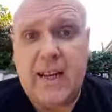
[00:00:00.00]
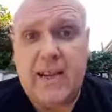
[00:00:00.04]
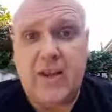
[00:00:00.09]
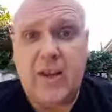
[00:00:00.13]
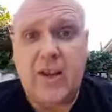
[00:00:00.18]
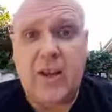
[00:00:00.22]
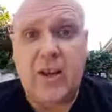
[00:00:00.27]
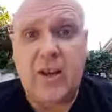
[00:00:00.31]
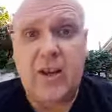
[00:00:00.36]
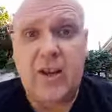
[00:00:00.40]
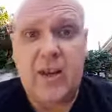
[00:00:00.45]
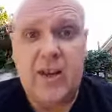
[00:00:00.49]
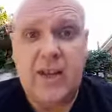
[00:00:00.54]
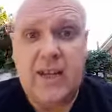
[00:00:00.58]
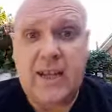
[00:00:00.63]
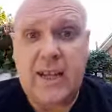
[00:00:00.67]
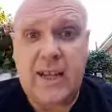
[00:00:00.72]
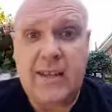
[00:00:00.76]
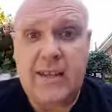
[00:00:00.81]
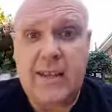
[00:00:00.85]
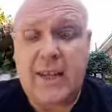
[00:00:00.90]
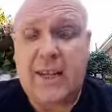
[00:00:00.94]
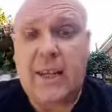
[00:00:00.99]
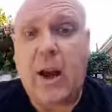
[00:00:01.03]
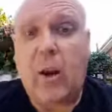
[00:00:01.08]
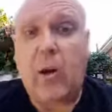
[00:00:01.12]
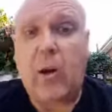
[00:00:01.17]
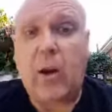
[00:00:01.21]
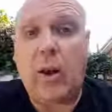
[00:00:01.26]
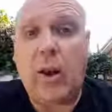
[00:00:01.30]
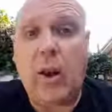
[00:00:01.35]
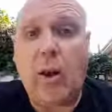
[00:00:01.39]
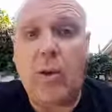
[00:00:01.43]
the curses that
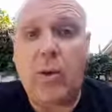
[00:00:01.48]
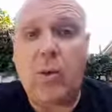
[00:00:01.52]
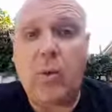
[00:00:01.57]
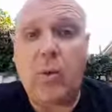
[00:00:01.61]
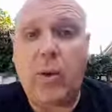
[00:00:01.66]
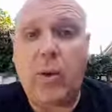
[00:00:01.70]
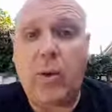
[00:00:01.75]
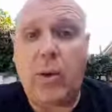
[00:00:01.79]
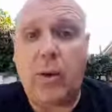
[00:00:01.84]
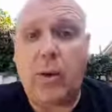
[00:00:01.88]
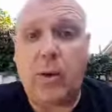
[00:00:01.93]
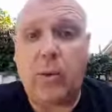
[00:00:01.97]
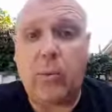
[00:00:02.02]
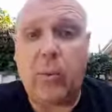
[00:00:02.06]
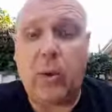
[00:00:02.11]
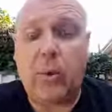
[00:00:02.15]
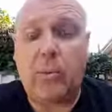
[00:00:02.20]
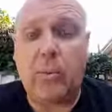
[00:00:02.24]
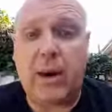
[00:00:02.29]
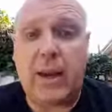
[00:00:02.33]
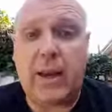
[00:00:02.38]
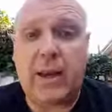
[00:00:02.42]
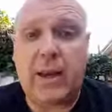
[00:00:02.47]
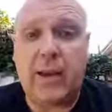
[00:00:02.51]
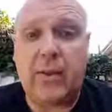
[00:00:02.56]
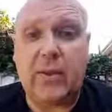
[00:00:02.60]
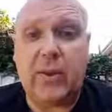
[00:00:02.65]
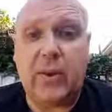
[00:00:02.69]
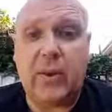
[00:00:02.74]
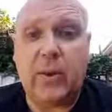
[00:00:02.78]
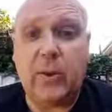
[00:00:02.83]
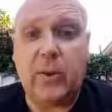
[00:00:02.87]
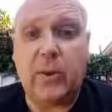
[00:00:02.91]
go along with the, with breaking
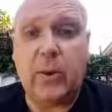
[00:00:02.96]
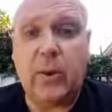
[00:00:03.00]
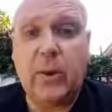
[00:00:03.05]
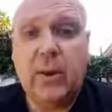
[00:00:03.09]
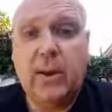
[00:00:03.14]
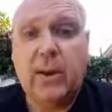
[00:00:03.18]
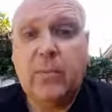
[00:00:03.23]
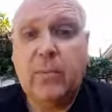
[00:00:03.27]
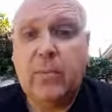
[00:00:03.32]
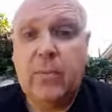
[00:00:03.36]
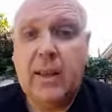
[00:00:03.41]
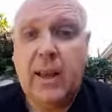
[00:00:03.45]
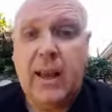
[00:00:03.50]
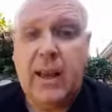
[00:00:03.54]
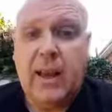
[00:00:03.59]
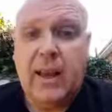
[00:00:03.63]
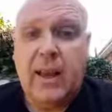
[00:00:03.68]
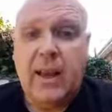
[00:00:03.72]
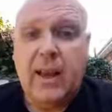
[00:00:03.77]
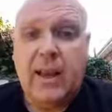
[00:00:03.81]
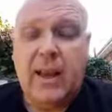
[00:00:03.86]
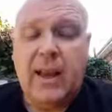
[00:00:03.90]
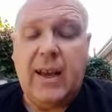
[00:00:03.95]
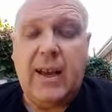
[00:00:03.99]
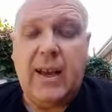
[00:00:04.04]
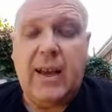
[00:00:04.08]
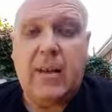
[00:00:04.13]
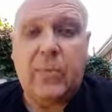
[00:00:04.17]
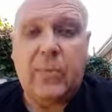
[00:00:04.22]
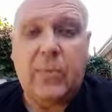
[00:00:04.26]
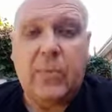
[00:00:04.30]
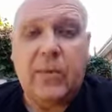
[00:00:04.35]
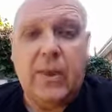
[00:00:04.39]
the law.
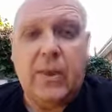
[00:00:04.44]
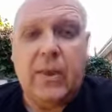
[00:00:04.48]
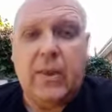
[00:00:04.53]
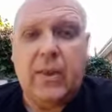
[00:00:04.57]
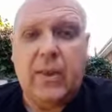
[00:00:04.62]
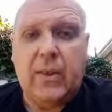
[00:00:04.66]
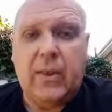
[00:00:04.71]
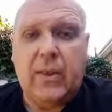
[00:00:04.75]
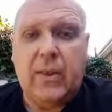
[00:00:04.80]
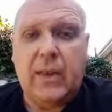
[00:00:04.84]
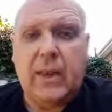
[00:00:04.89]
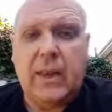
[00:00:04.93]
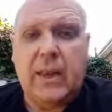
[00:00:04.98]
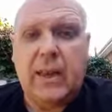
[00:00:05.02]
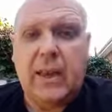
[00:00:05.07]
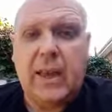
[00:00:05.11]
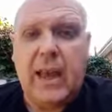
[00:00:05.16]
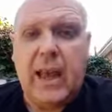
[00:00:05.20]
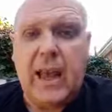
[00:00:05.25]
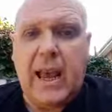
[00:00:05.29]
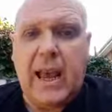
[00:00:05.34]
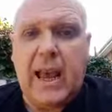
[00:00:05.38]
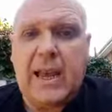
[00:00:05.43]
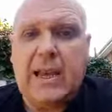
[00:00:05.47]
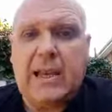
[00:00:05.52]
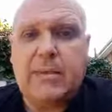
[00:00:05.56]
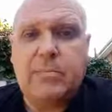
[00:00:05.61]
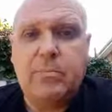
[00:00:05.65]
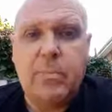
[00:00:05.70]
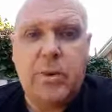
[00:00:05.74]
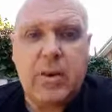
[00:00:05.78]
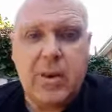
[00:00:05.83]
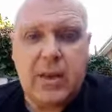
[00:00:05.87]
Um,
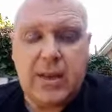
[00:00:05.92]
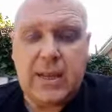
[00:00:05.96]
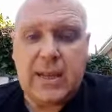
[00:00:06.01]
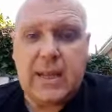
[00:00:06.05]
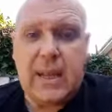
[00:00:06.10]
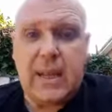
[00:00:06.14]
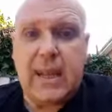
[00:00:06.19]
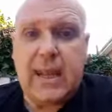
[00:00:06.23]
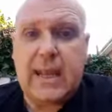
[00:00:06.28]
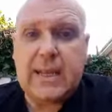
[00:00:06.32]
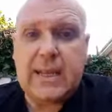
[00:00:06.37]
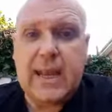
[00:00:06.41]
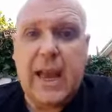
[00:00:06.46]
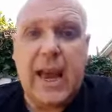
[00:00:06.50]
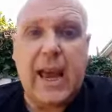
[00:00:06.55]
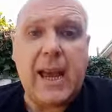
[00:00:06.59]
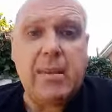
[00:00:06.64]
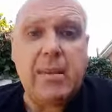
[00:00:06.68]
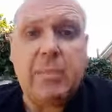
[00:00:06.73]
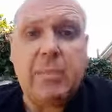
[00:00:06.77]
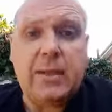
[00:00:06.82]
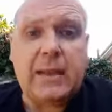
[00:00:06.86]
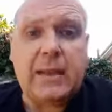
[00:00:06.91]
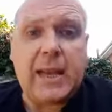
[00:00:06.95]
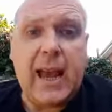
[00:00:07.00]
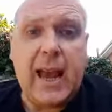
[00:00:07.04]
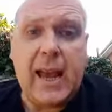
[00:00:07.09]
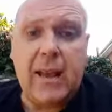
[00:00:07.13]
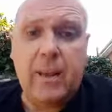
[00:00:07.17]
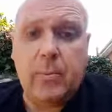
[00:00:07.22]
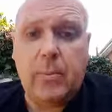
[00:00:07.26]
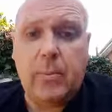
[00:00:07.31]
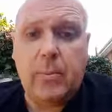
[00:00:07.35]
his mercy is able to
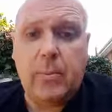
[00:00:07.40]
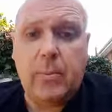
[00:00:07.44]
help